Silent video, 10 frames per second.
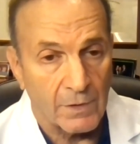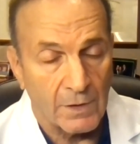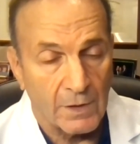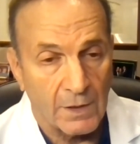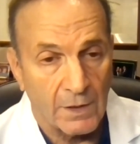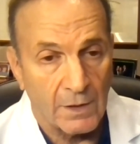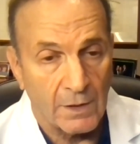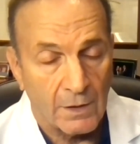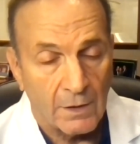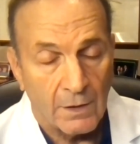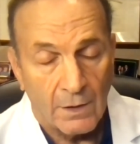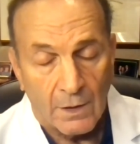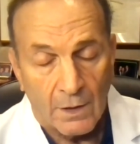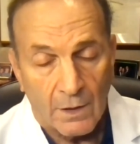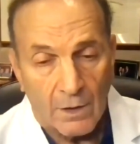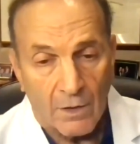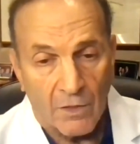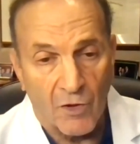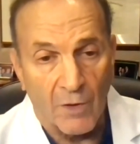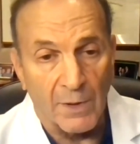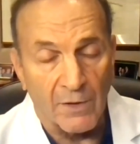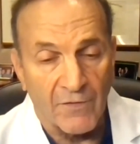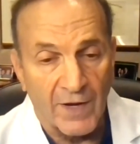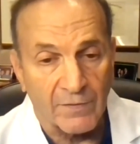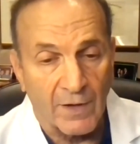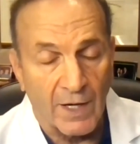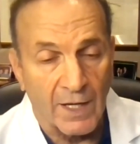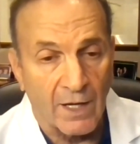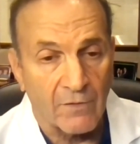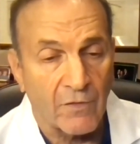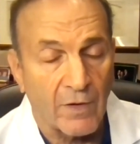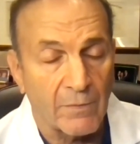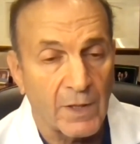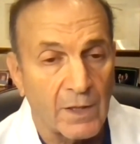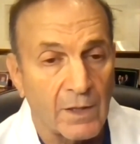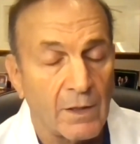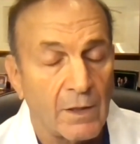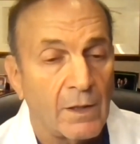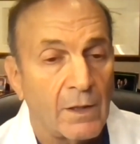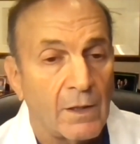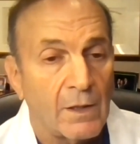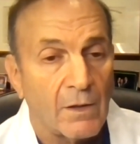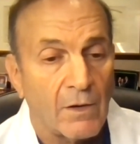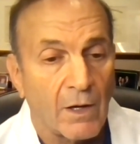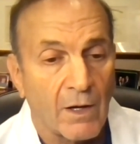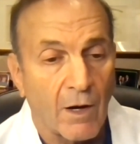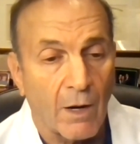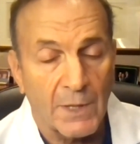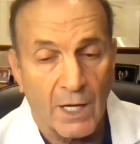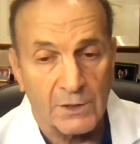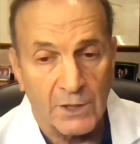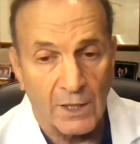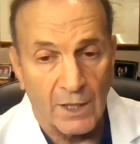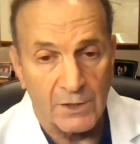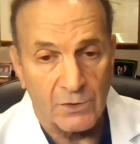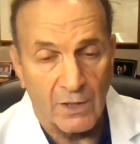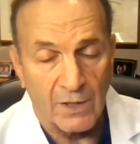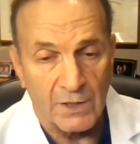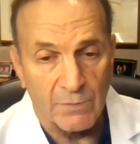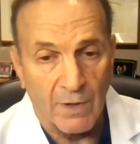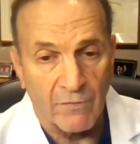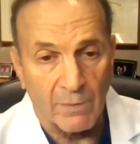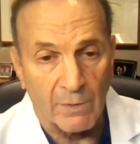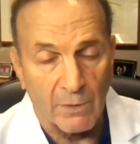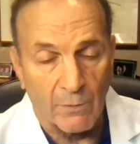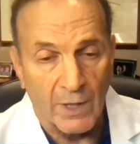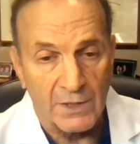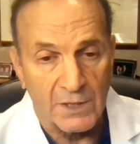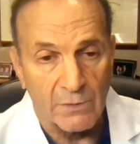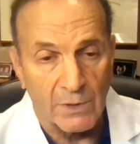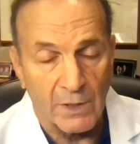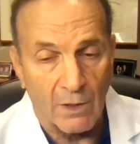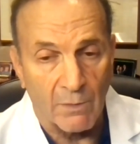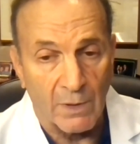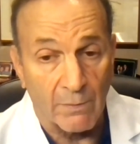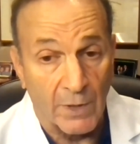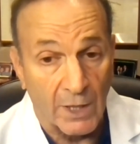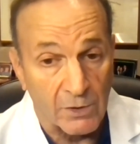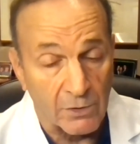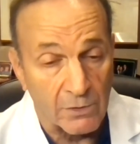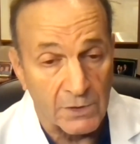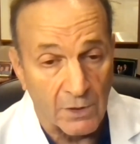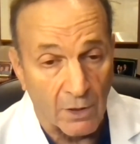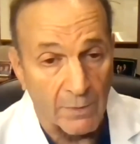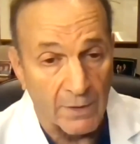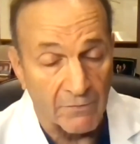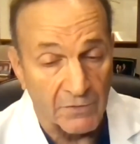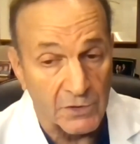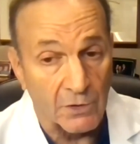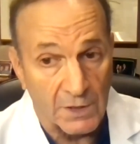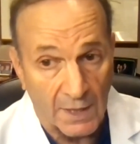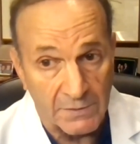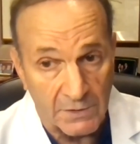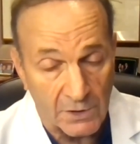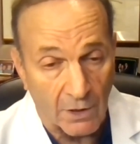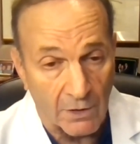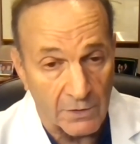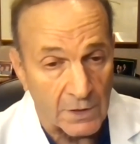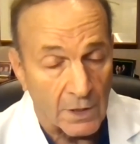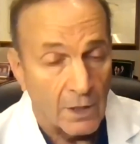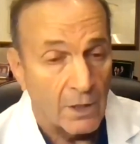The thermal effect that I get from the carbon dioxide laser, I think, is preferable to what I see with the erbium, but I do use the erbium for certain types of scars.